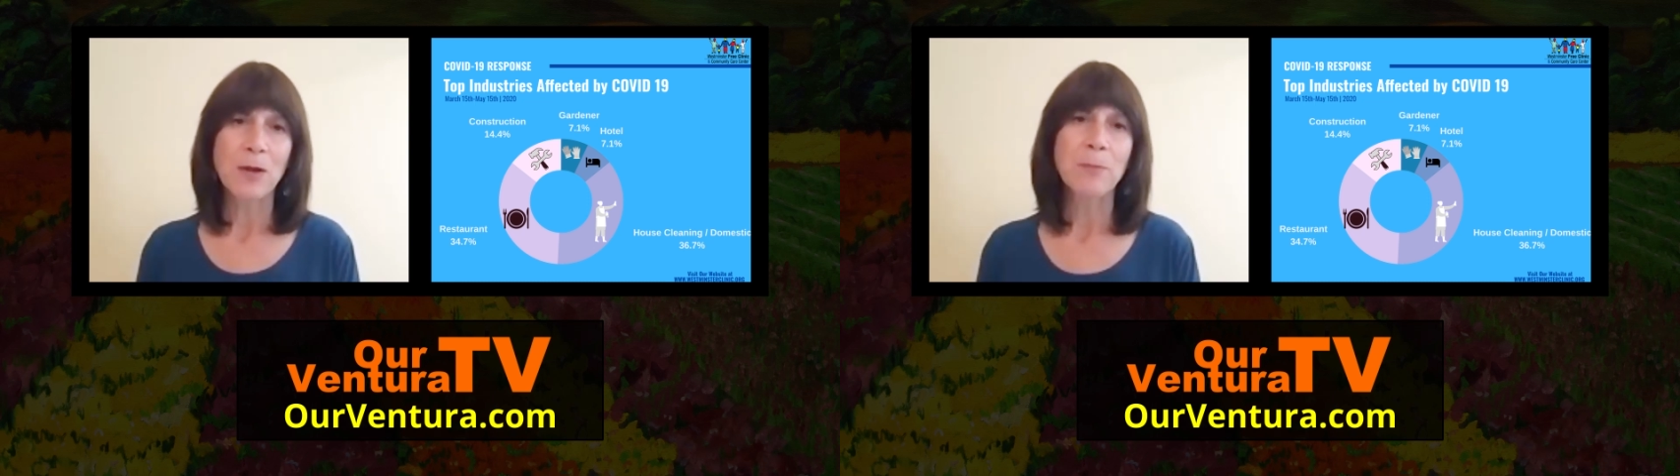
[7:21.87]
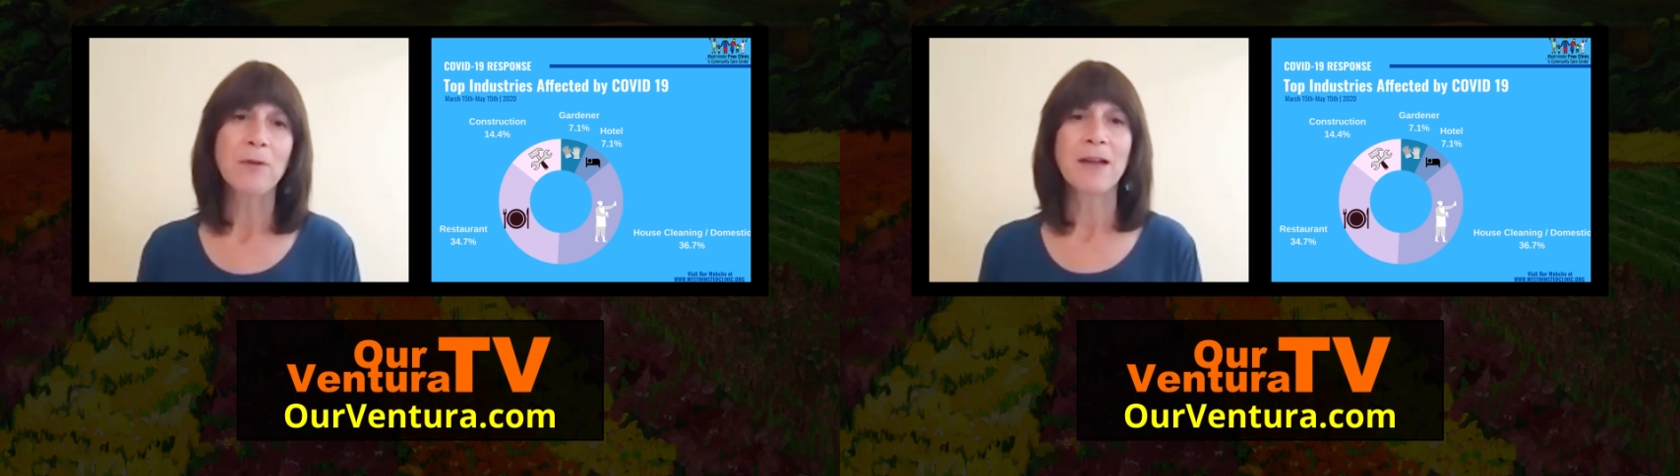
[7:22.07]

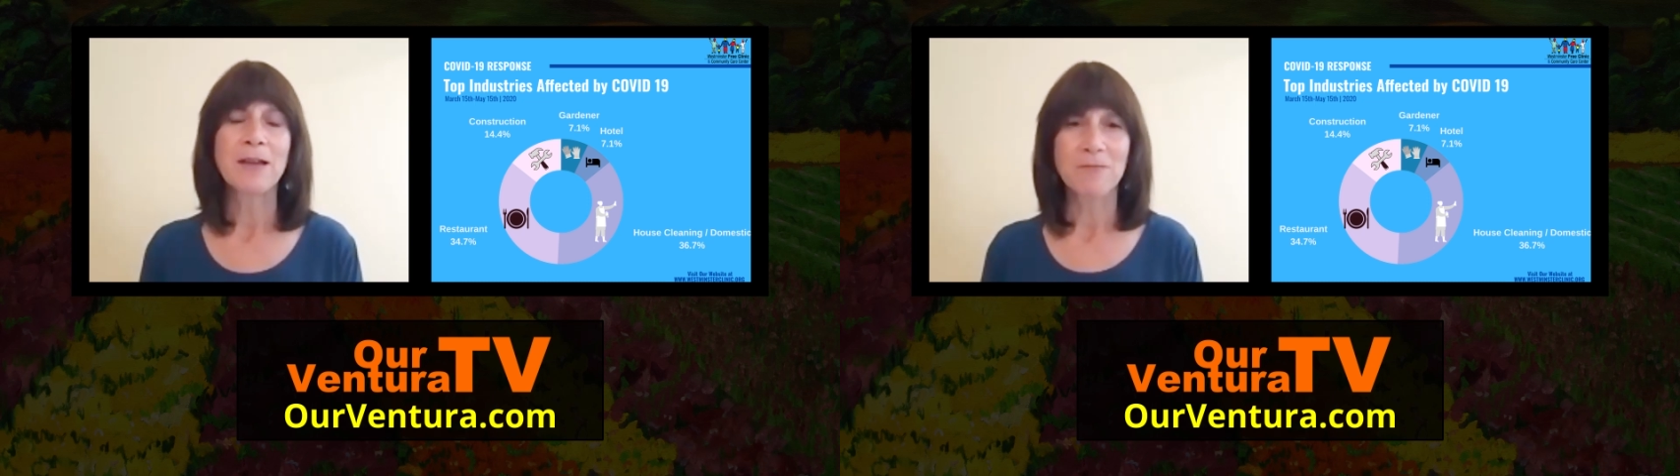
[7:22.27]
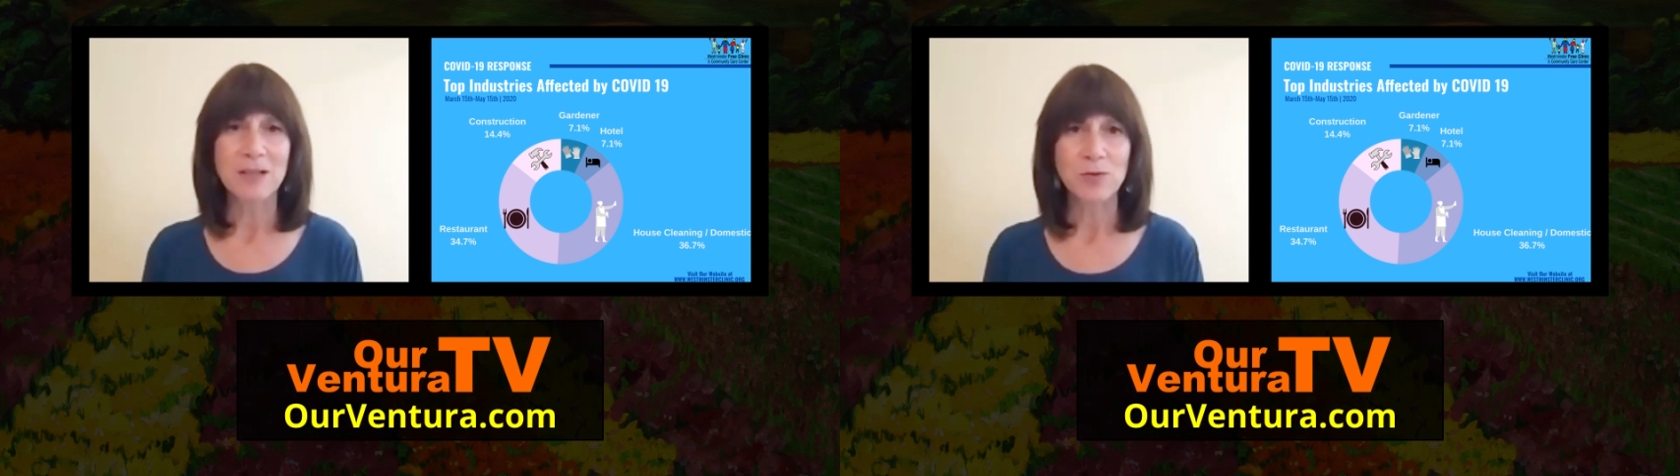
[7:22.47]
We provide
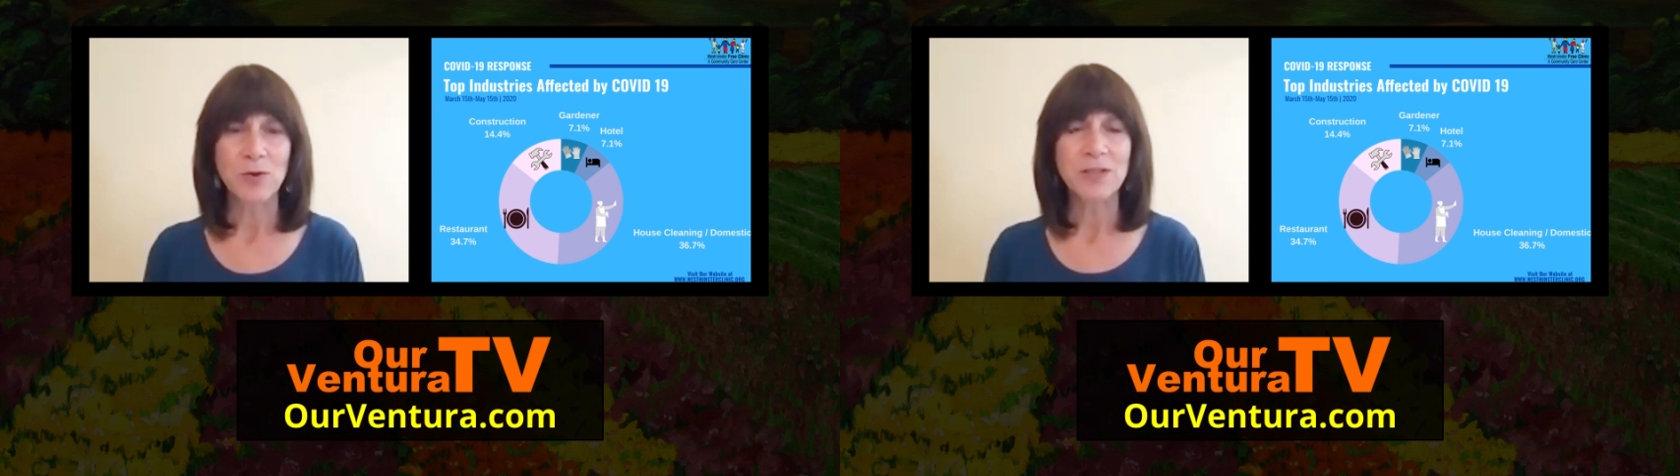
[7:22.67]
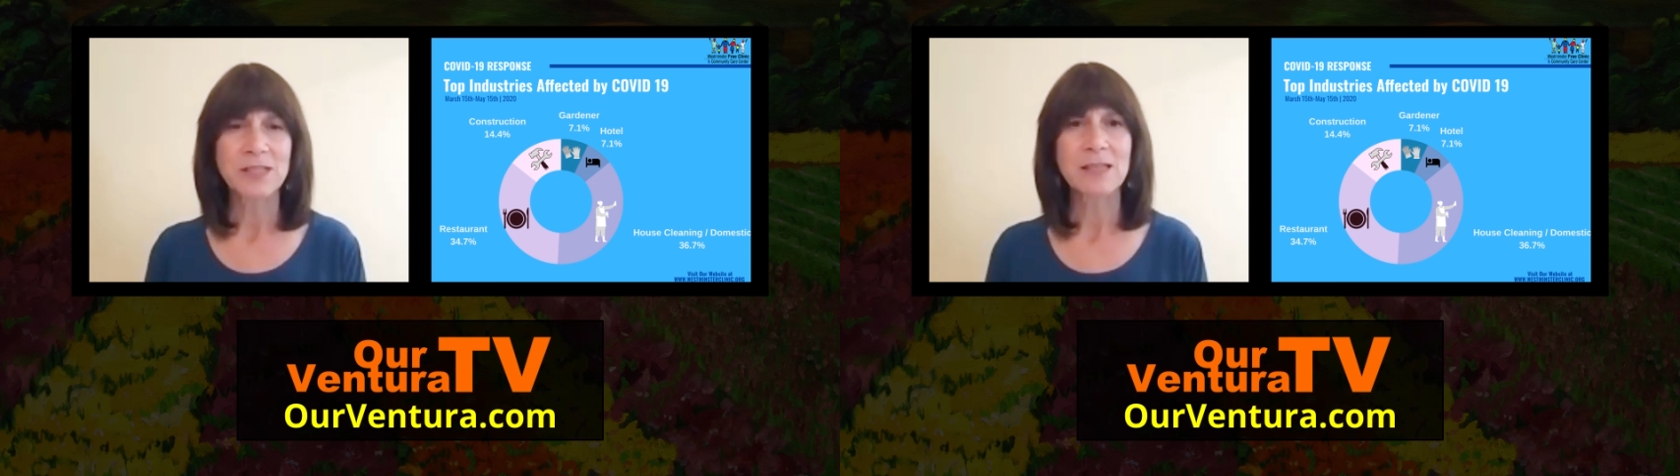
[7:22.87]

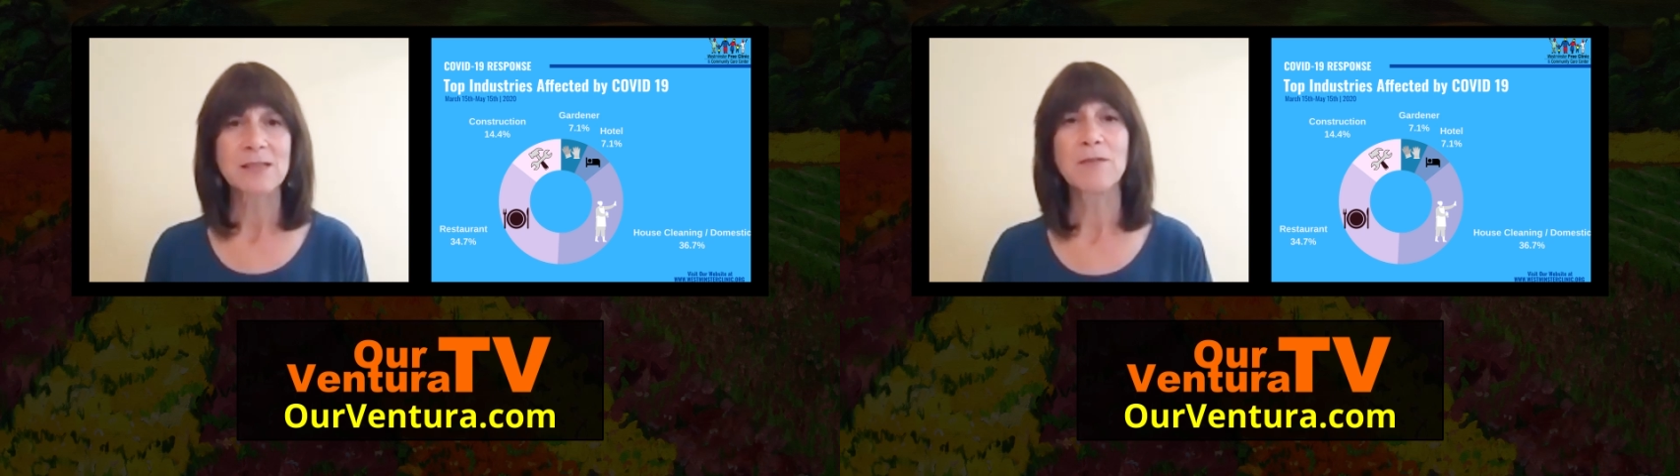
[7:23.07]
resources,